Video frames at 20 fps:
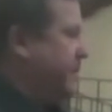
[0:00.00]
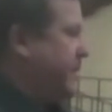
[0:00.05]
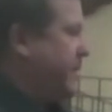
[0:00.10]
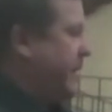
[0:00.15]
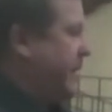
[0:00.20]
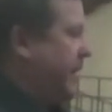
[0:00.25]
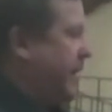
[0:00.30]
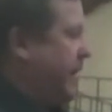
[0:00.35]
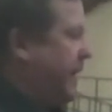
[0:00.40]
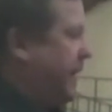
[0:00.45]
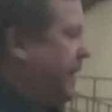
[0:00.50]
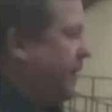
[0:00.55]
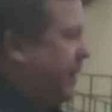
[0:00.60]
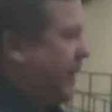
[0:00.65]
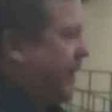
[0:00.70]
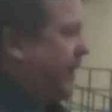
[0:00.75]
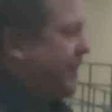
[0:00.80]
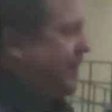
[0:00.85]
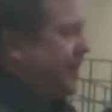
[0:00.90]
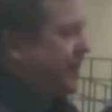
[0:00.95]

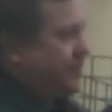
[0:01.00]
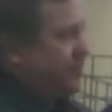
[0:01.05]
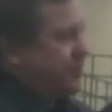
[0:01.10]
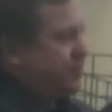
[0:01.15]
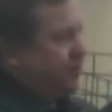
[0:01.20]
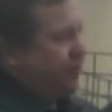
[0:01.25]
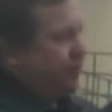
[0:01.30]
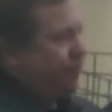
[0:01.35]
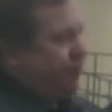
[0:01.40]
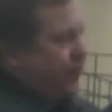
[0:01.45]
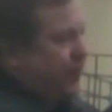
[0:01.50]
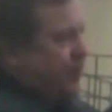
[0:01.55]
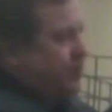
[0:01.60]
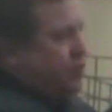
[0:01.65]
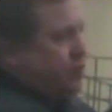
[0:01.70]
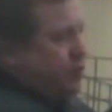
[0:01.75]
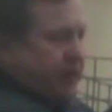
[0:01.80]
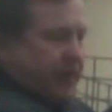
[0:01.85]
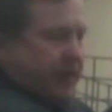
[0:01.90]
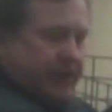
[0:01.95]
A nice
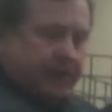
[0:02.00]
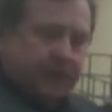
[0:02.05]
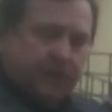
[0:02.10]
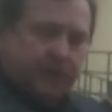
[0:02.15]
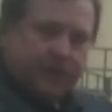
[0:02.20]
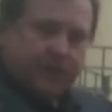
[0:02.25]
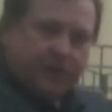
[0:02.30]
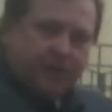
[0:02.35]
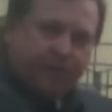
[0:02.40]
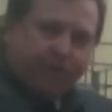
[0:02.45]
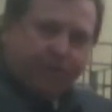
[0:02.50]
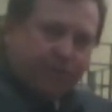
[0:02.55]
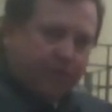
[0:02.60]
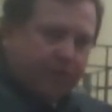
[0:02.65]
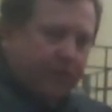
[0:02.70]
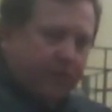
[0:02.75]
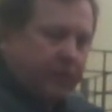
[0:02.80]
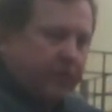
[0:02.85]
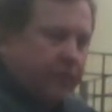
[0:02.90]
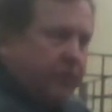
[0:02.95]
feature
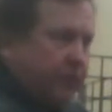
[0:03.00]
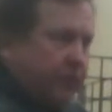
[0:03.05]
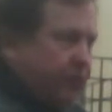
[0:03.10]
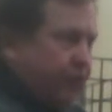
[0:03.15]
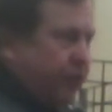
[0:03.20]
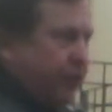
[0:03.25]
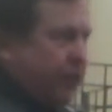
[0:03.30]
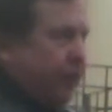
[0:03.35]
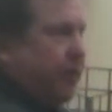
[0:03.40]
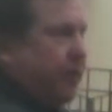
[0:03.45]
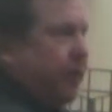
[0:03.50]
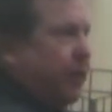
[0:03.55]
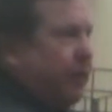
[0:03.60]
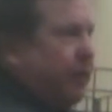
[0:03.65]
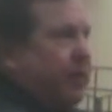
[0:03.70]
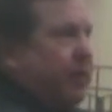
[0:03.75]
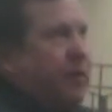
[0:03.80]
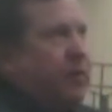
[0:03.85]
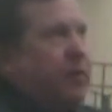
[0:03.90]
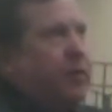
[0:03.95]

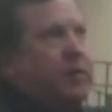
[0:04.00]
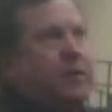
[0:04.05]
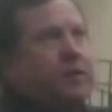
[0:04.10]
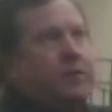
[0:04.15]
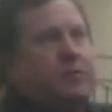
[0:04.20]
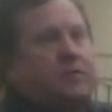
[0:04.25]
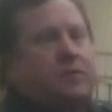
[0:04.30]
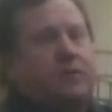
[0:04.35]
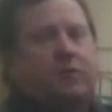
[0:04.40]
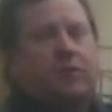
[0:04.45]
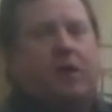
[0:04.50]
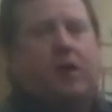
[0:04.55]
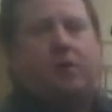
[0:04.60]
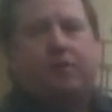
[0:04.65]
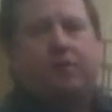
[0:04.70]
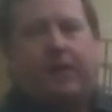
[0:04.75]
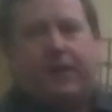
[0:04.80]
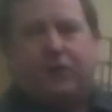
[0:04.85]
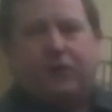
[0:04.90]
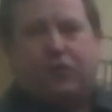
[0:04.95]
because the
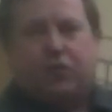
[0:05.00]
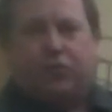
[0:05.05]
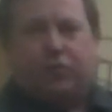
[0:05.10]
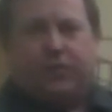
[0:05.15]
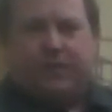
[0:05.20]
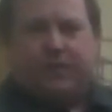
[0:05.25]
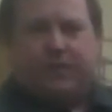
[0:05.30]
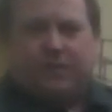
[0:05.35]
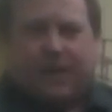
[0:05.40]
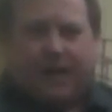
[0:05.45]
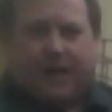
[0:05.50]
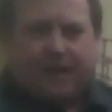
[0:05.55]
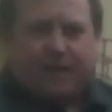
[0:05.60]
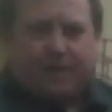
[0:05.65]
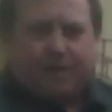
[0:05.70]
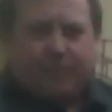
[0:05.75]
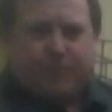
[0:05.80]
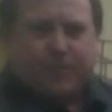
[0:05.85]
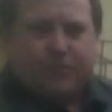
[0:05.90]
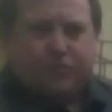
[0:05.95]
long range shooting is
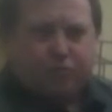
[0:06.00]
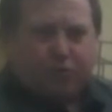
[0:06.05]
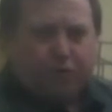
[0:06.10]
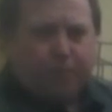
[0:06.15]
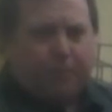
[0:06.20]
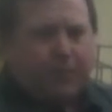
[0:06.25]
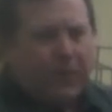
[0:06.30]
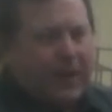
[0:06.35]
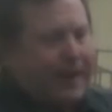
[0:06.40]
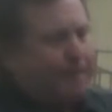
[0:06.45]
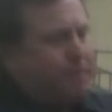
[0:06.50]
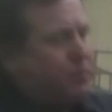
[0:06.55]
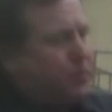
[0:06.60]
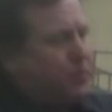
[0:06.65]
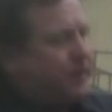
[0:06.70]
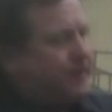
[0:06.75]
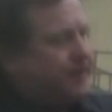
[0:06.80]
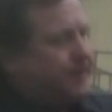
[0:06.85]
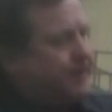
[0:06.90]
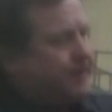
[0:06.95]
getting to be so
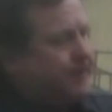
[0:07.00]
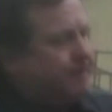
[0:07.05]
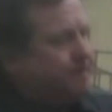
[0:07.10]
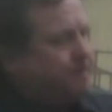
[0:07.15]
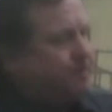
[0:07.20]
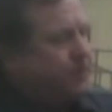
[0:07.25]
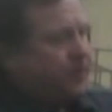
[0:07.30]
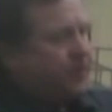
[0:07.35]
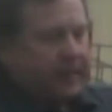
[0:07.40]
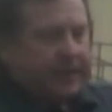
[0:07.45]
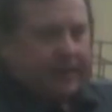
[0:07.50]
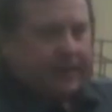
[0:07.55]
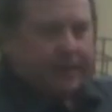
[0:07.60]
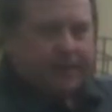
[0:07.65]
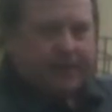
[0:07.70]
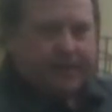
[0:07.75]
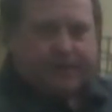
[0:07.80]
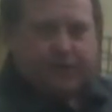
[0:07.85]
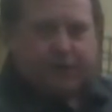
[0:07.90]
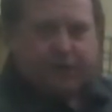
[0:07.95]
popular,
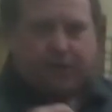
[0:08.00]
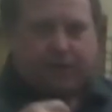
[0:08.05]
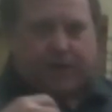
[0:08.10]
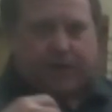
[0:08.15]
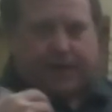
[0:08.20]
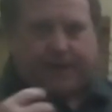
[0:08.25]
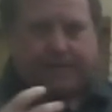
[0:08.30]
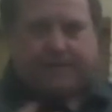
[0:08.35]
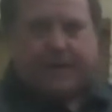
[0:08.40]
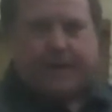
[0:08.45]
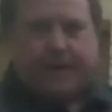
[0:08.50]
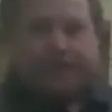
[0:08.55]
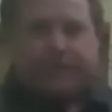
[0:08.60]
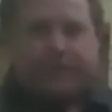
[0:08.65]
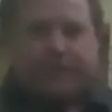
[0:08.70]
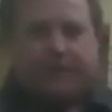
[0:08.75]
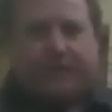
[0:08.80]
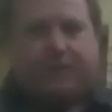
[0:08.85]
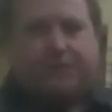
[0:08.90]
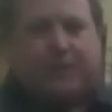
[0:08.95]
and a lot of
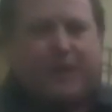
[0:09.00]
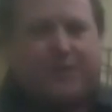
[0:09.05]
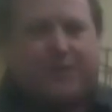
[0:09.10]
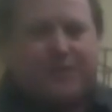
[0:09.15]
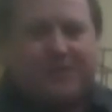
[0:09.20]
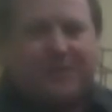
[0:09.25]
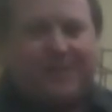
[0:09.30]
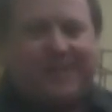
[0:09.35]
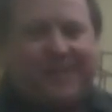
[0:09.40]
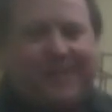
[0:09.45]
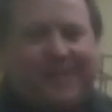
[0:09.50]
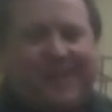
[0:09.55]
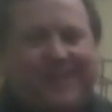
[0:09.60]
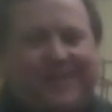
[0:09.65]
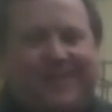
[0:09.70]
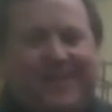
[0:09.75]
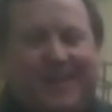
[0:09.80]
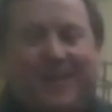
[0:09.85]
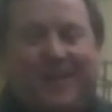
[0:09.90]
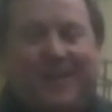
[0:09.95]
times, especially
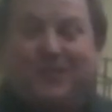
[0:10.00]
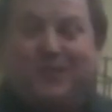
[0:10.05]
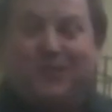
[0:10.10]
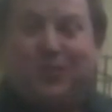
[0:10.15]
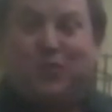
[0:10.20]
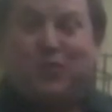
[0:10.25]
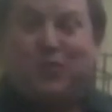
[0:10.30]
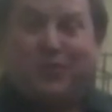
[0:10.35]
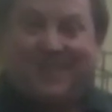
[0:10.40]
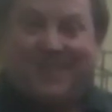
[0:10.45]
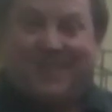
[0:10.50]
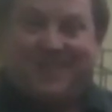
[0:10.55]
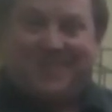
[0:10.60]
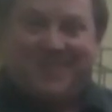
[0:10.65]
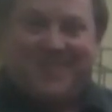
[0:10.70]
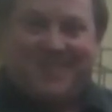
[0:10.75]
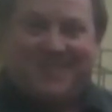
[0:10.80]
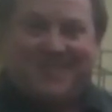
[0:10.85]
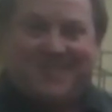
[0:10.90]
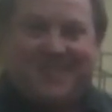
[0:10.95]
social
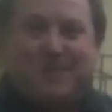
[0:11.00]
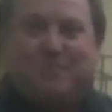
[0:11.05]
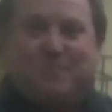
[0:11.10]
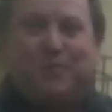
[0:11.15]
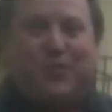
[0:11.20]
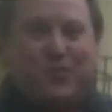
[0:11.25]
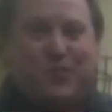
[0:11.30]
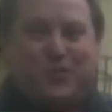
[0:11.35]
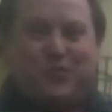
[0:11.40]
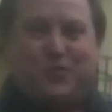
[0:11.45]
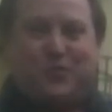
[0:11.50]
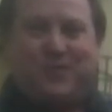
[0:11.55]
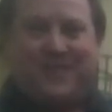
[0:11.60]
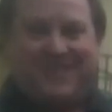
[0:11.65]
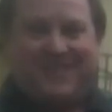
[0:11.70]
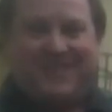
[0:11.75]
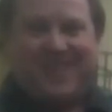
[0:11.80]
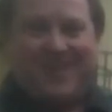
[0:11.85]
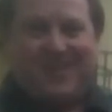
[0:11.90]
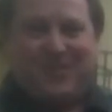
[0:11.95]
distancing, where you're doing
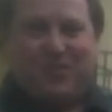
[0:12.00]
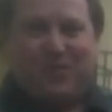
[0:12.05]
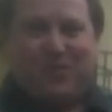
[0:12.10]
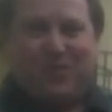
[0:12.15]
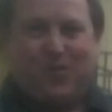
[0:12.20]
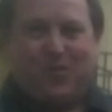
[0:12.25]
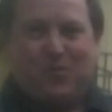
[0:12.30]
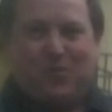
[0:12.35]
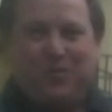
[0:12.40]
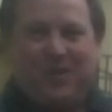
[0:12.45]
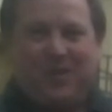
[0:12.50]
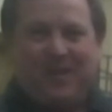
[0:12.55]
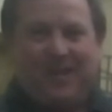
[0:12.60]
this on your own.